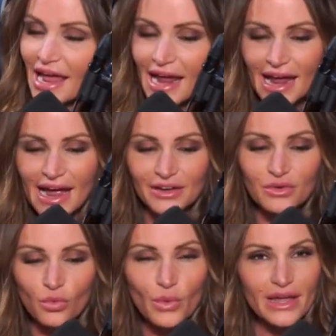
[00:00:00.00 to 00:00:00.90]
And
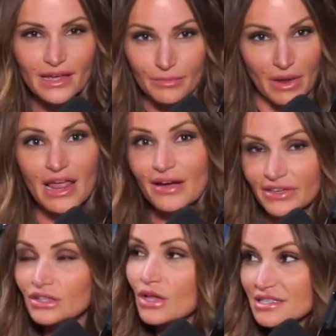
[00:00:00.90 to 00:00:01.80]
we had been
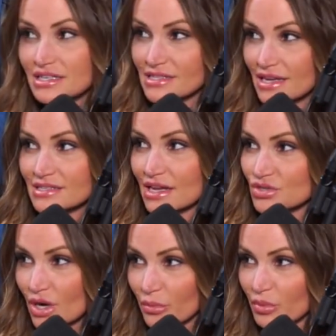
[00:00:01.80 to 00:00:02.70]
having lots of sex that
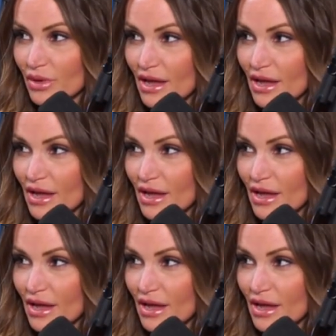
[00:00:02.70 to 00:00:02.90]
trip.